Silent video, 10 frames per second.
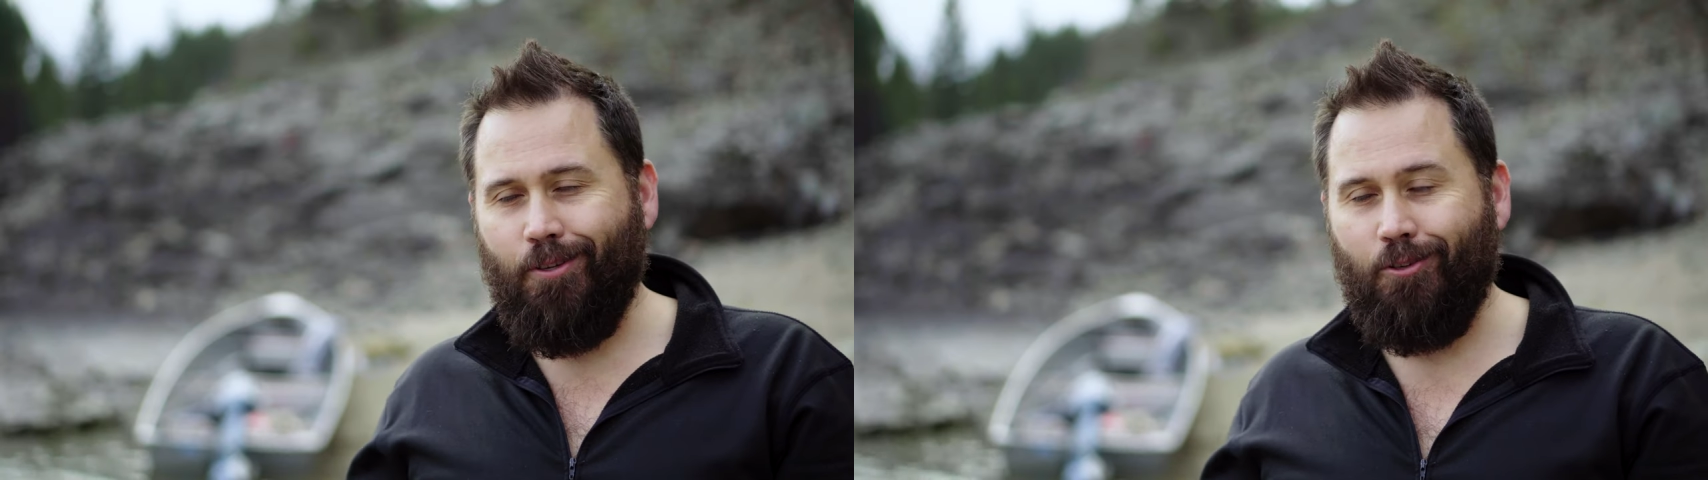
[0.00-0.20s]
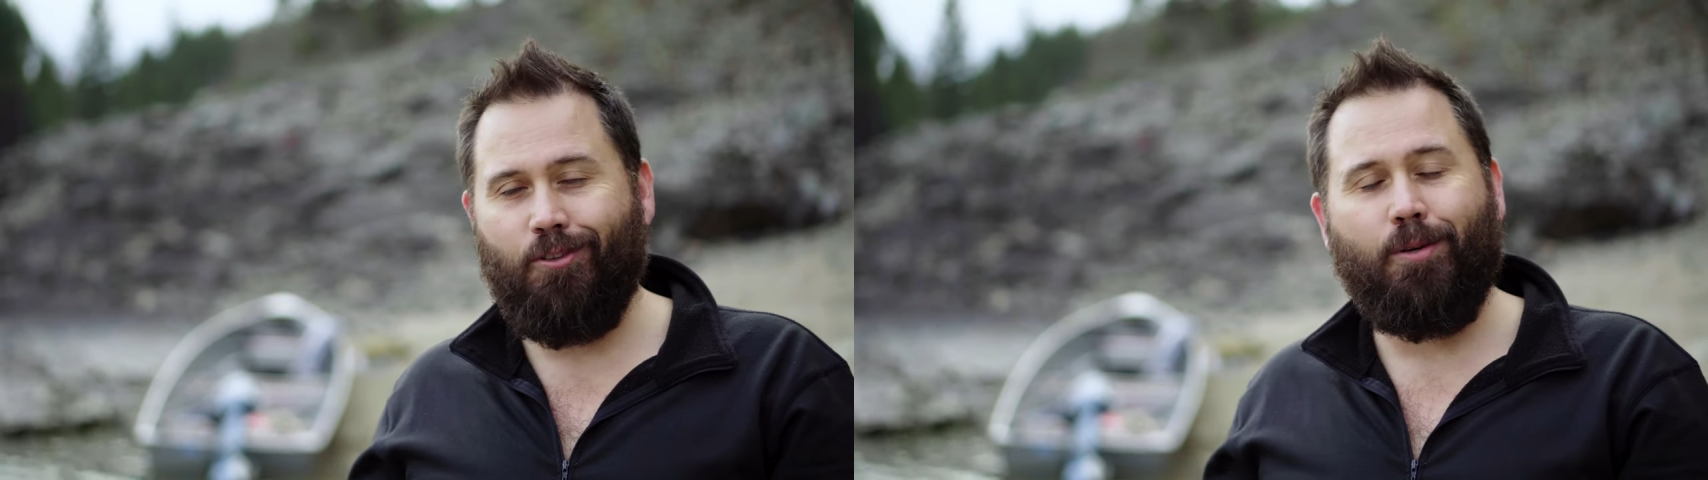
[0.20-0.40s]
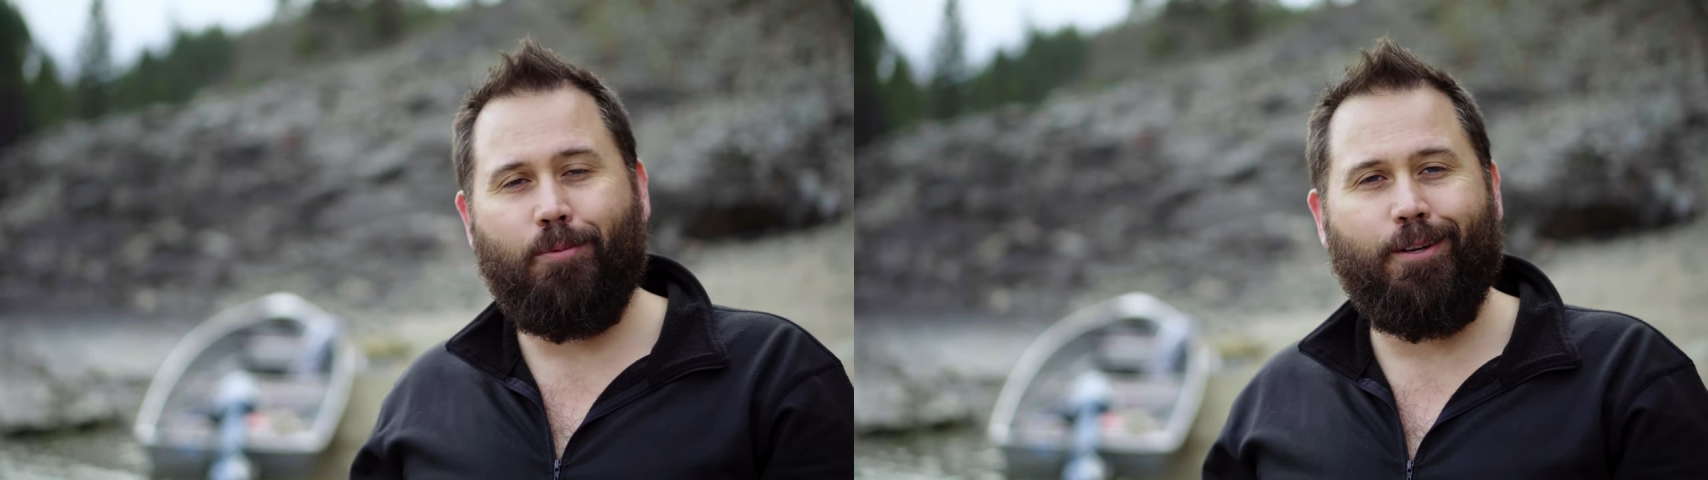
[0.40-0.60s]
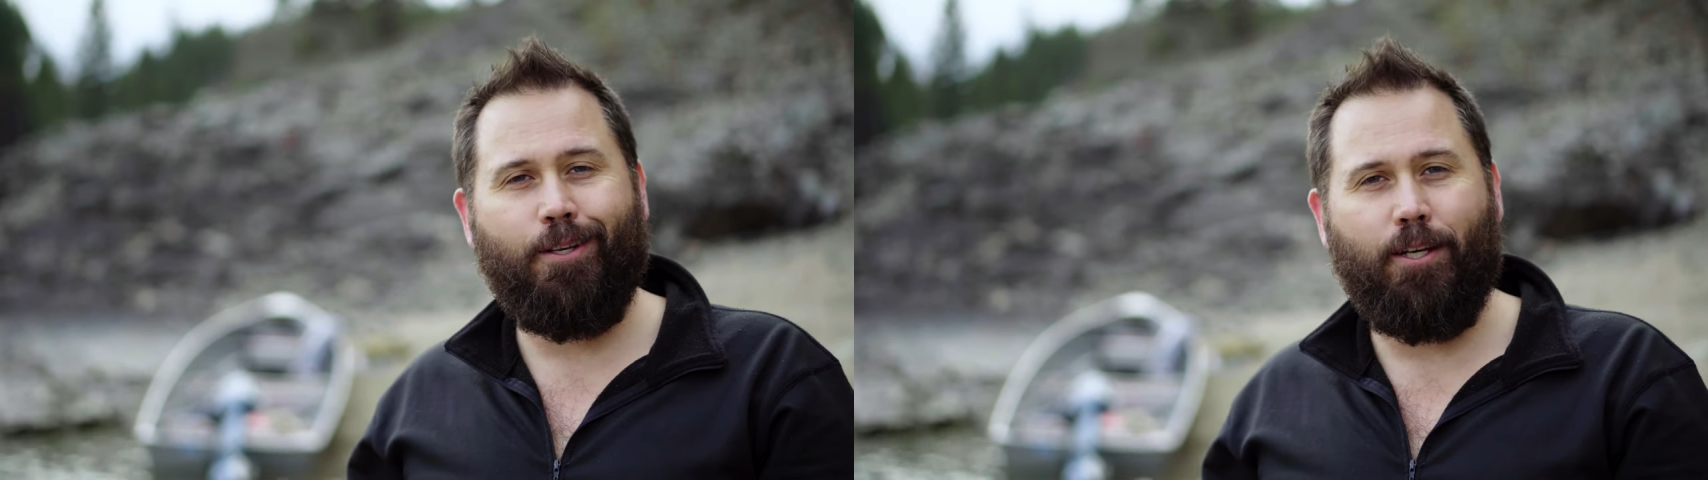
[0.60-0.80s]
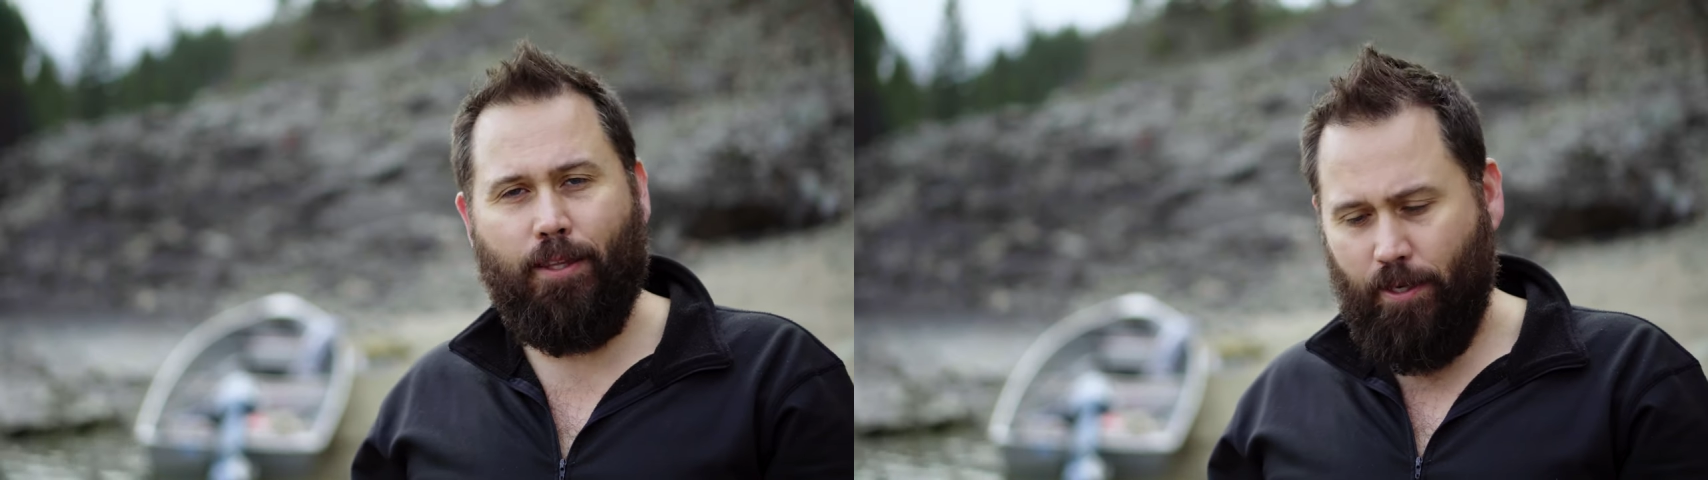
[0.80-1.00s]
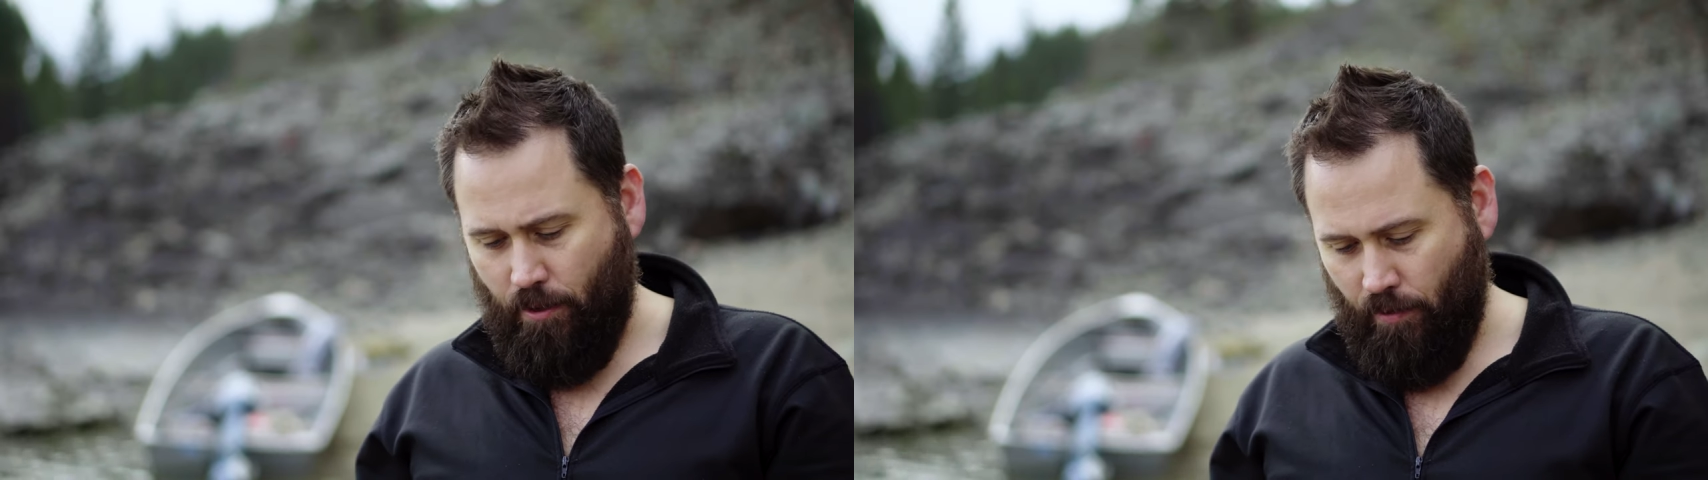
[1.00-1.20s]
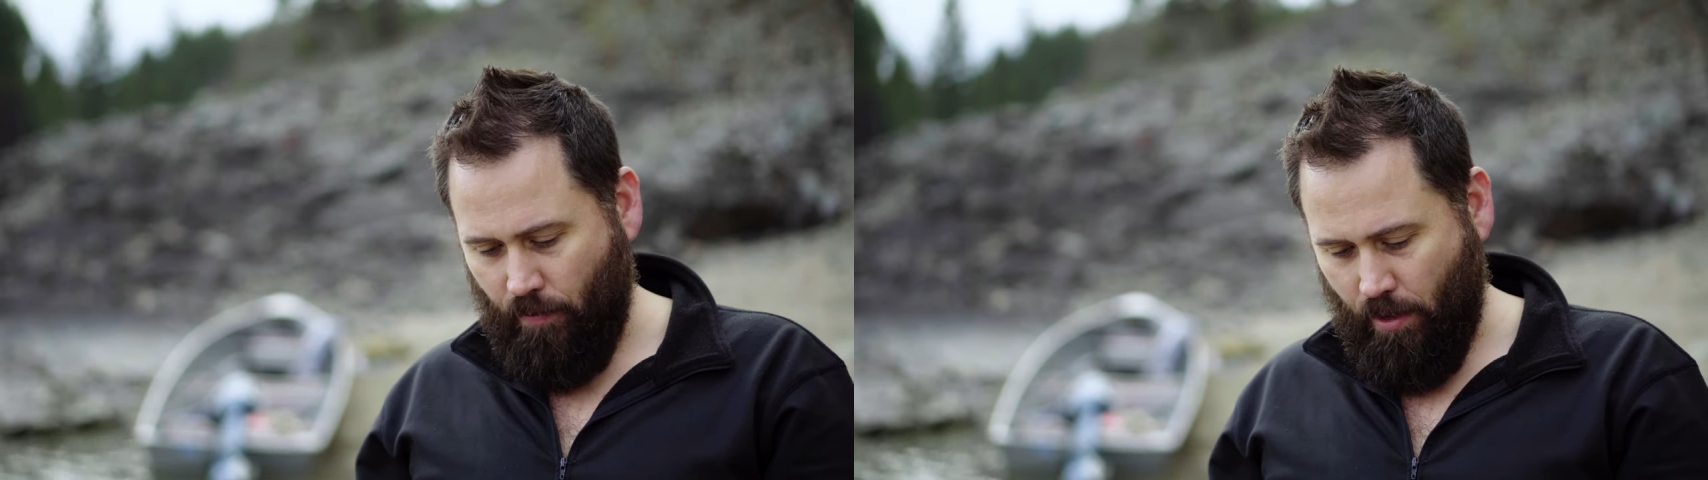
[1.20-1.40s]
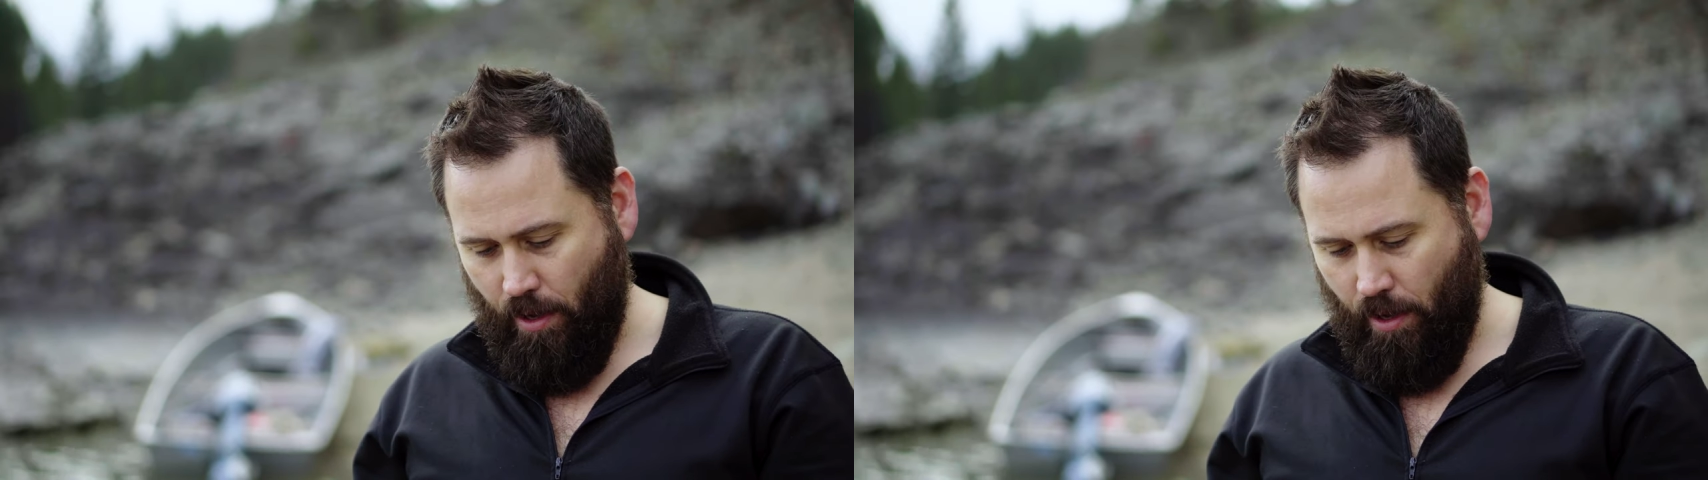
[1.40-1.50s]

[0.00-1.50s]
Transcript: Usually they're pretty good though,